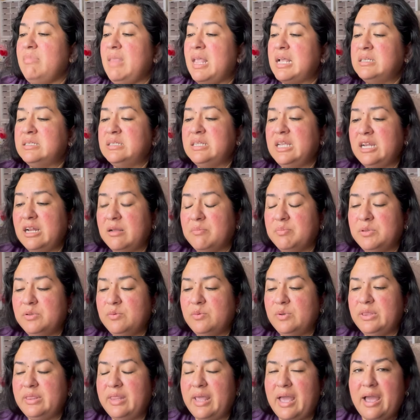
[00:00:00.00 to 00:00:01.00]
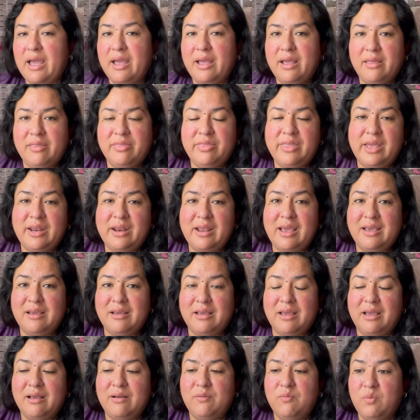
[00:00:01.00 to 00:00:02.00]
stayed up doing that. Then
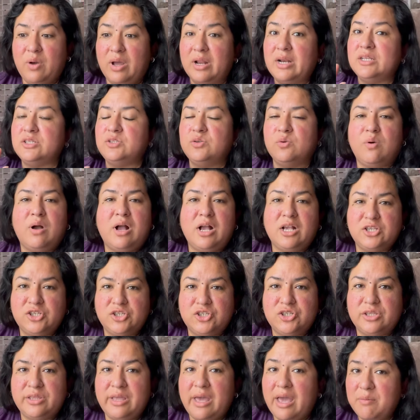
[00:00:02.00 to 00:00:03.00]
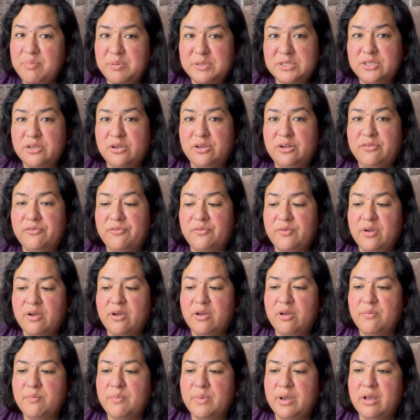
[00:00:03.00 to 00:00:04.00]
I wanted to watch the episode
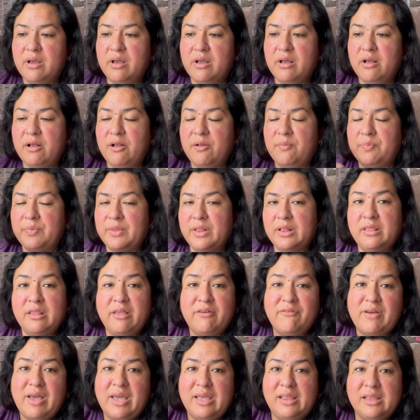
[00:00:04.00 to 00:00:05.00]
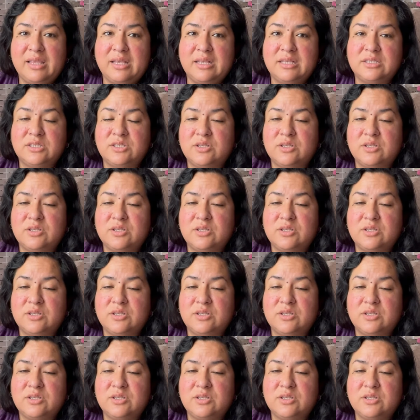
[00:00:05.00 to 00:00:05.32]
from, Love Island.